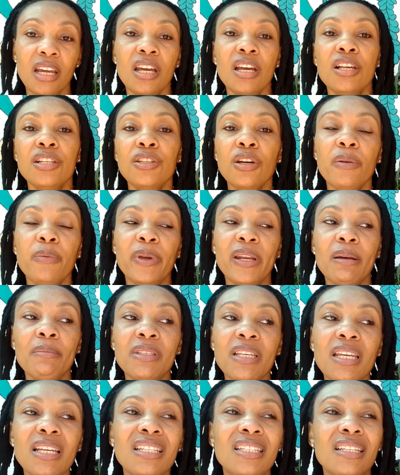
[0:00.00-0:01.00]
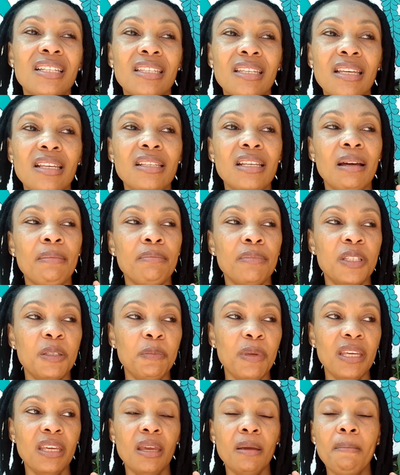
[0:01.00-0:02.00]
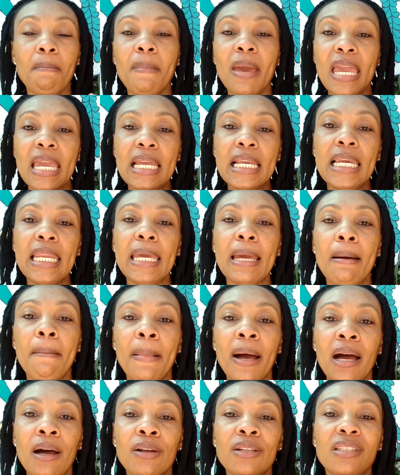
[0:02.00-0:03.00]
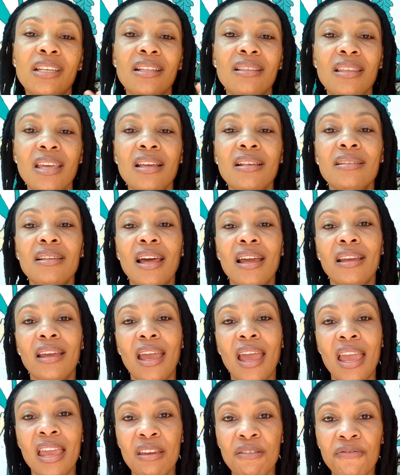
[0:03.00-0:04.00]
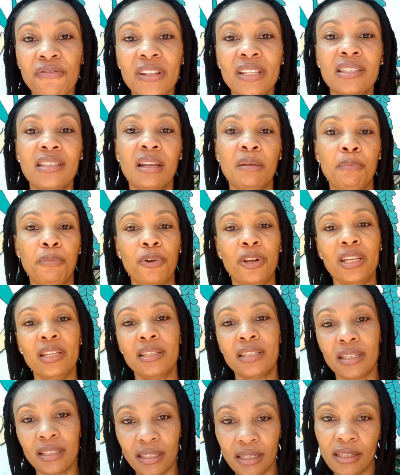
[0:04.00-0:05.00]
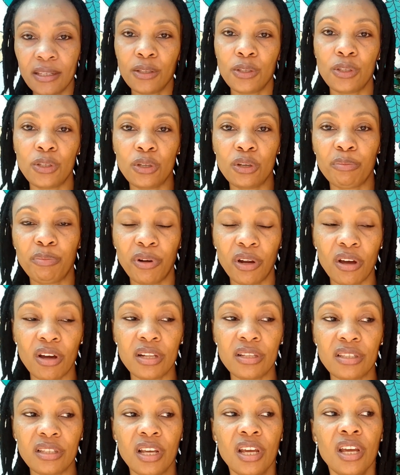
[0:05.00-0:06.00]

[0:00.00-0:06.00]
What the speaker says: So when I'm saying disease, I'm speaking mainly about things like aphids that bring disease to your plants.